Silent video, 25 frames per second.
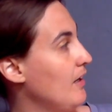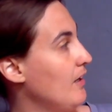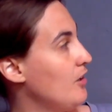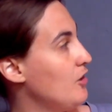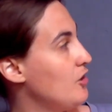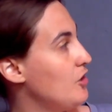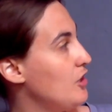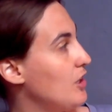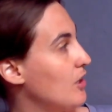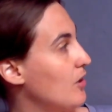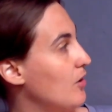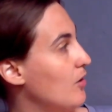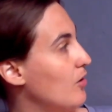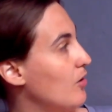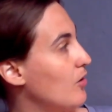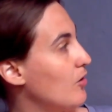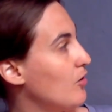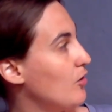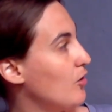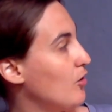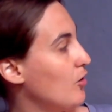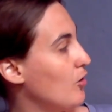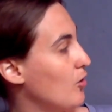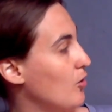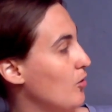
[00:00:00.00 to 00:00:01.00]
She earned
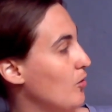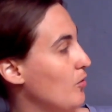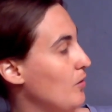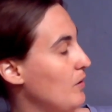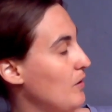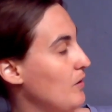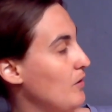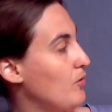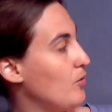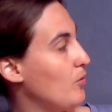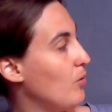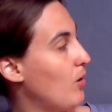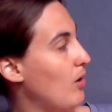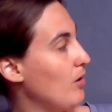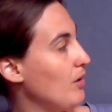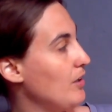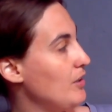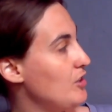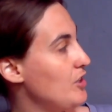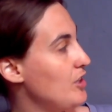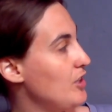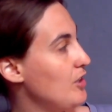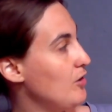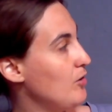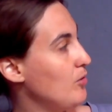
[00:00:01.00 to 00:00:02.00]
her
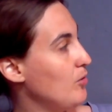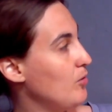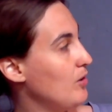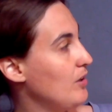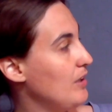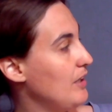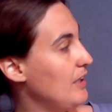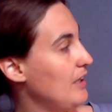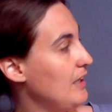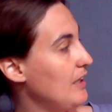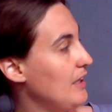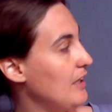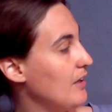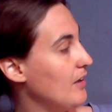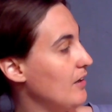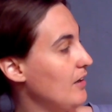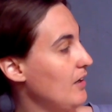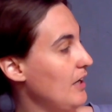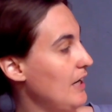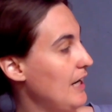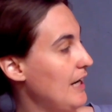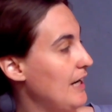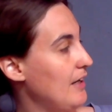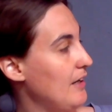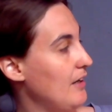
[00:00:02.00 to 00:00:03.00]
zoology degree here
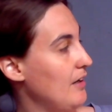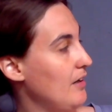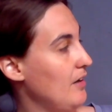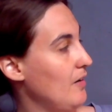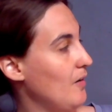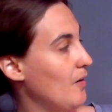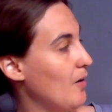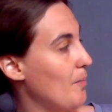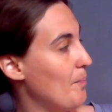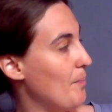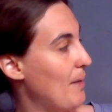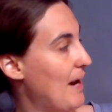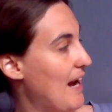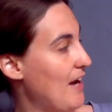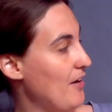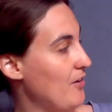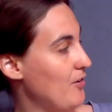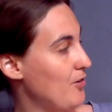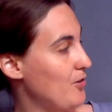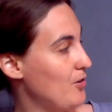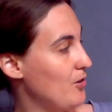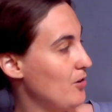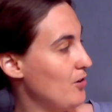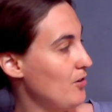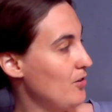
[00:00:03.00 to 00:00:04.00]
and her
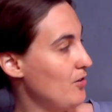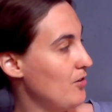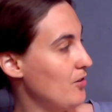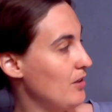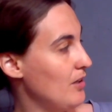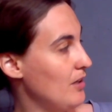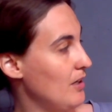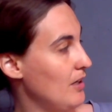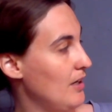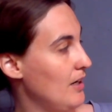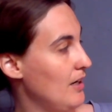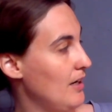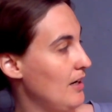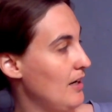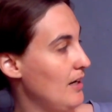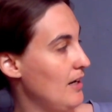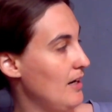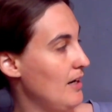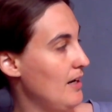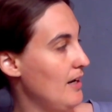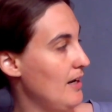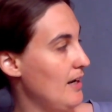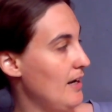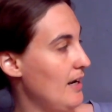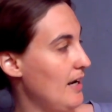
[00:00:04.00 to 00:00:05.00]
master's
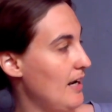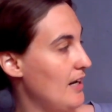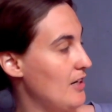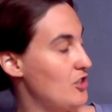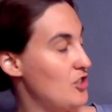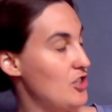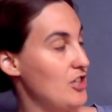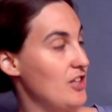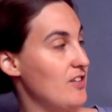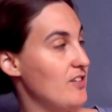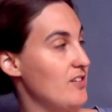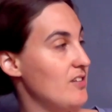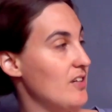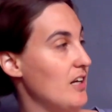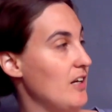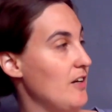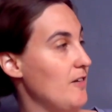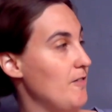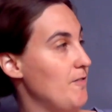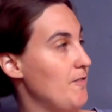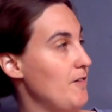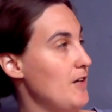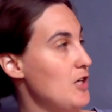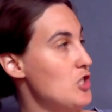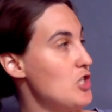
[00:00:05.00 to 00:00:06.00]
and she studied
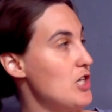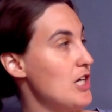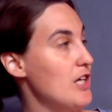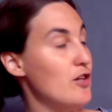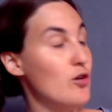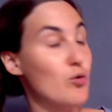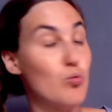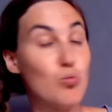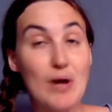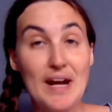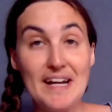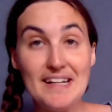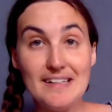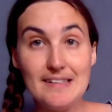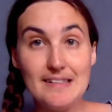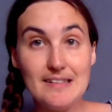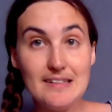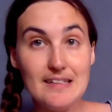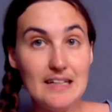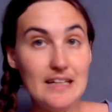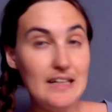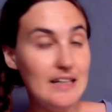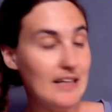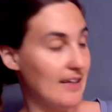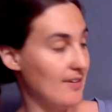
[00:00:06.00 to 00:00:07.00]
fish in the Red
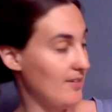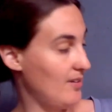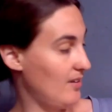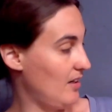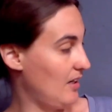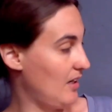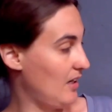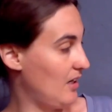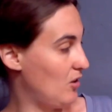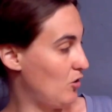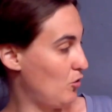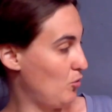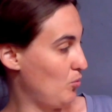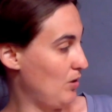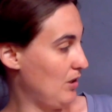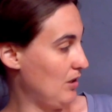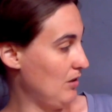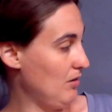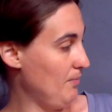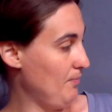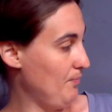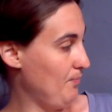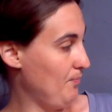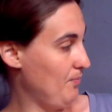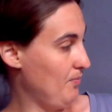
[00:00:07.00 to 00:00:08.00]
Sea, that's in
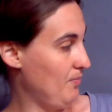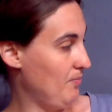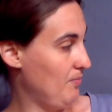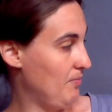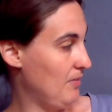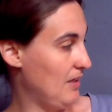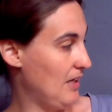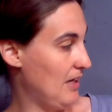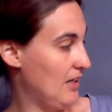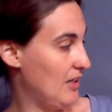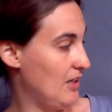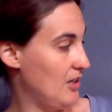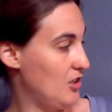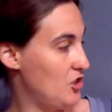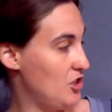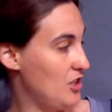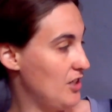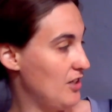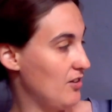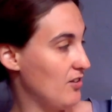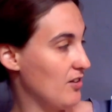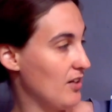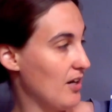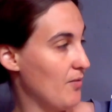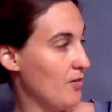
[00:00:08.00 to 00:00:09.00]
Israel. And then she
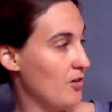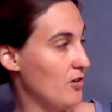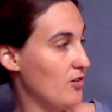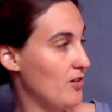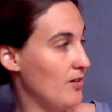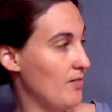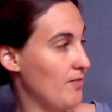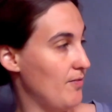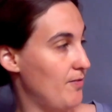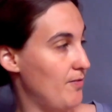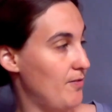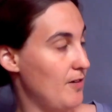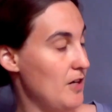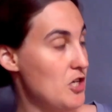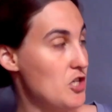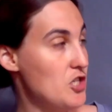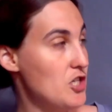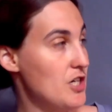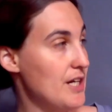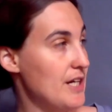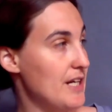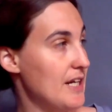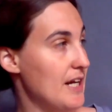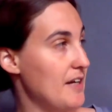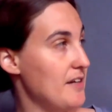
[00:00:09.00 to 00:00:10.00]
discovered some fish
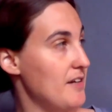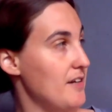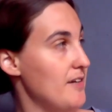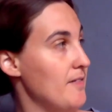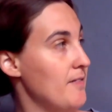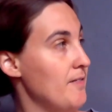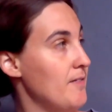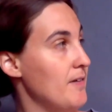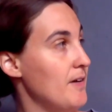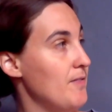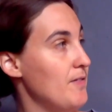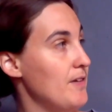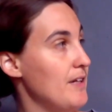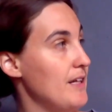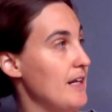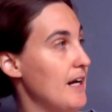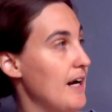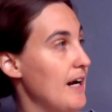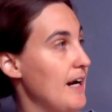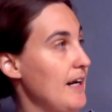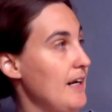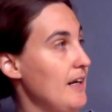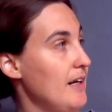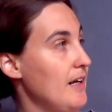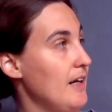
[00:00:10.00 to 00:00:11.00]
in
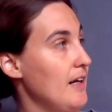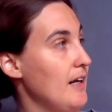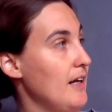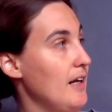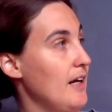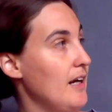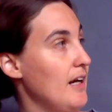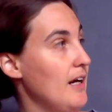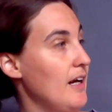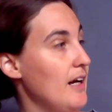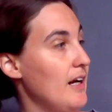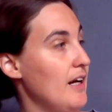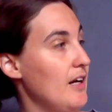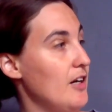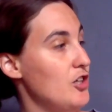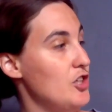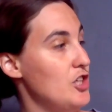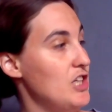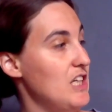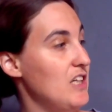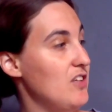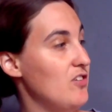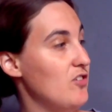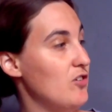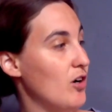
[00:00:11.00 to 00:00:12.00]
1959.
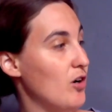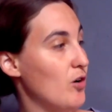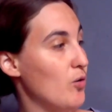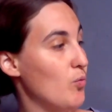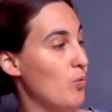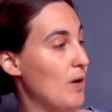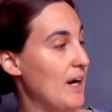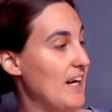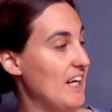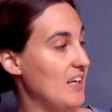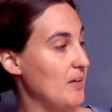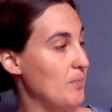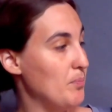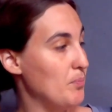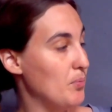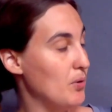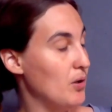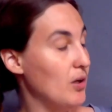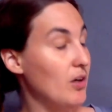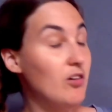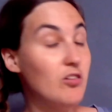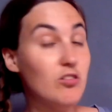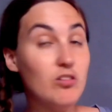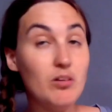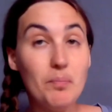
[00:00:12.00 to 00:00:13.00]
She started writing
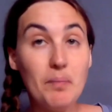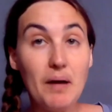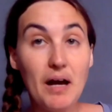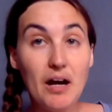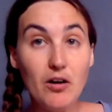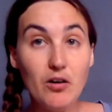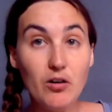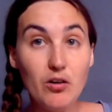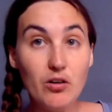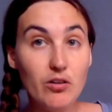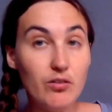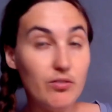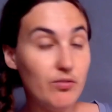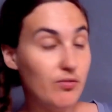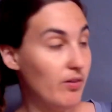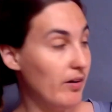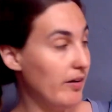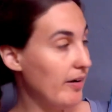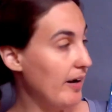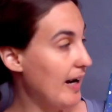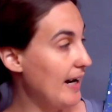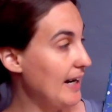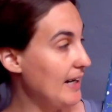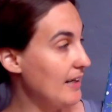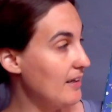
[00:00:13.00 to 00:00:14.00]
books about her
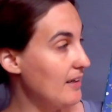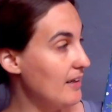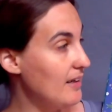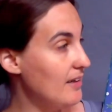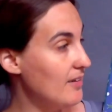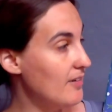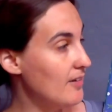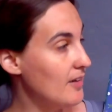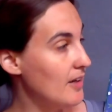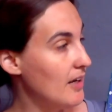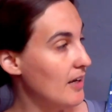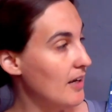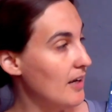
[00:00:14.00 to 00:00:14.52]
findings.